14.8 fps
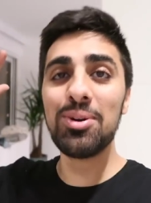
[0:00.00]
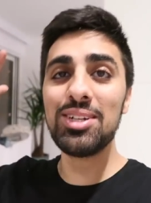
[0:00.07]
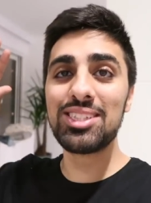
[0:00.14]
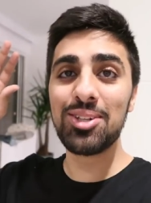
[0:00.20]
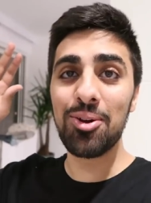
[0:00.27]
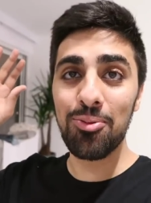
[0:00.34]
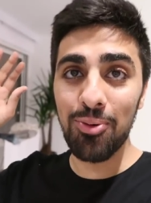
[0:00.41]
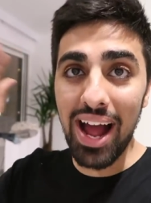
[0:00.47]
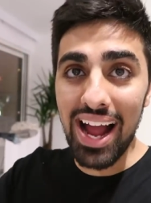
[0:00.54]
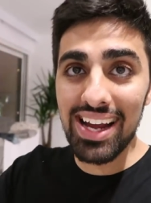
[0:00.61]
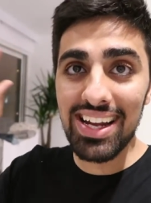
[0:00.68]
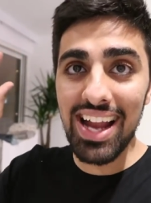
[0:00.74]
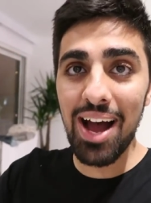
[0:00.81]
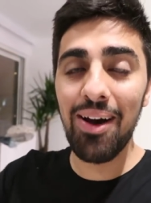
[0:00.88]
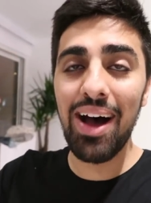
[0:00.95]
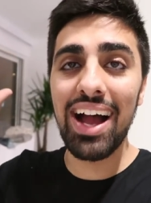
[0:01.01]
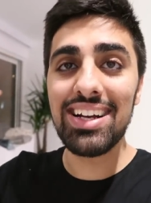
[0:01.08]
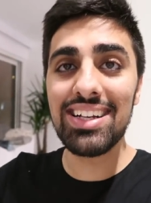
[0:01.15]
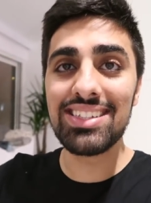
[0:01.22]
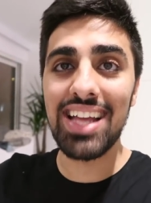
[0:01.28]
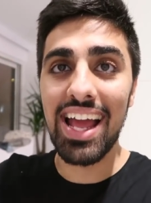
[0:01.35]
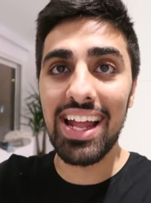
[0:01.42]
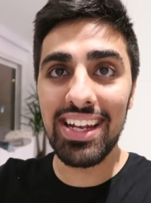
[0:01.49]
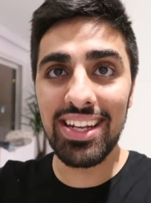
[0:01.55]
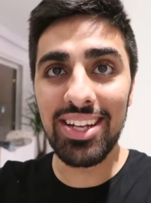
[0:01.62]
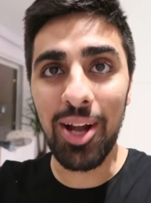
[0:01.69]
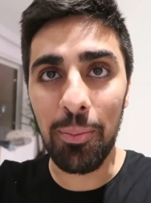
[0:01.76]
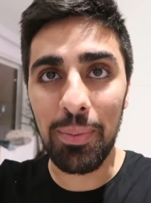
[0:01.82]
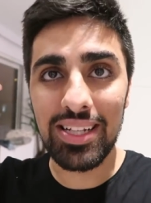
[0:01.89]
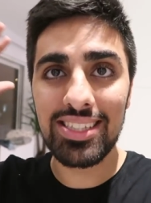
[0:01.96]
boys, so right now I just
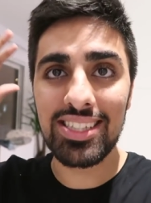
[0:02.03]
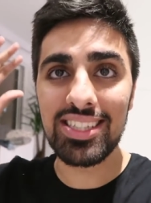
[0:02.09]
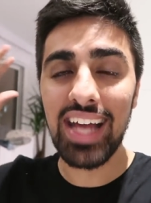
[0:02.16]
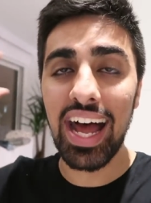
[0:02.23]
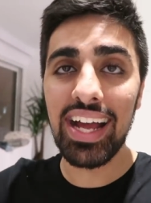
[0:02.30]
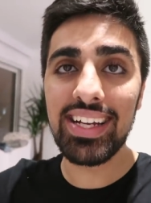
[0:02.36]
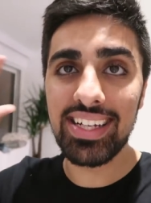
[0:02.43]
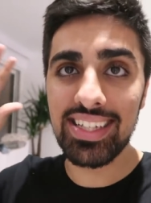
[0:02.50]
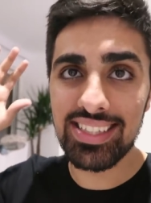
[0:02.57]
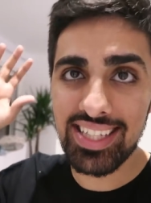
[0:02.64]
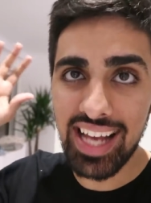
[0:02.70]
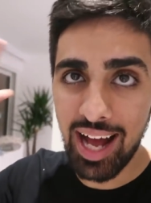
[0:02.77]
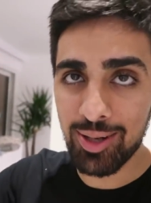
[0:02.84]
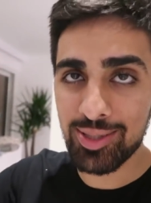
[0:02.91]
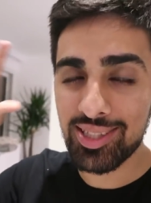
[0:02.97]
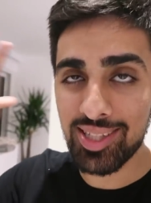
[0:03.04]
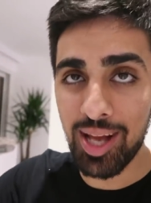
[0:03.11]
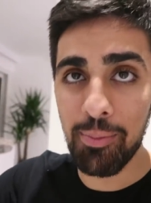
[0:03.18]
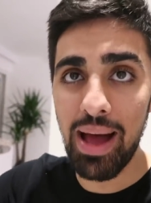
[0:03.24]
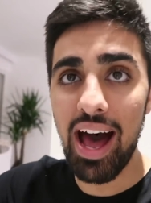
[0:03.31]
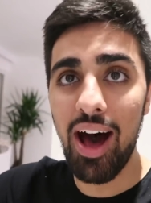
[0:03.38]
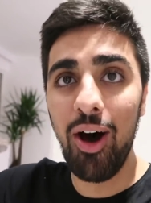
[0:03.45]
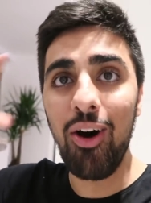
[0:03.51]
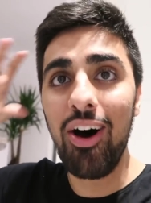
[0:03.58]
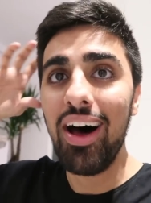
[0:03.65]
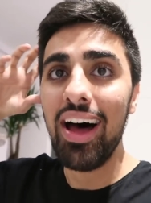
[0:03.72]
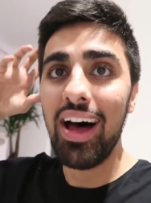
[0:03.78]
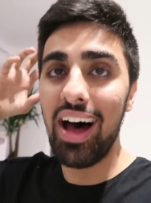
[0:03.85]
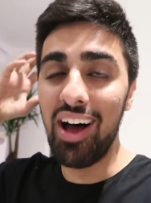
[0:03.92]
ended up in Saigon's house somehow.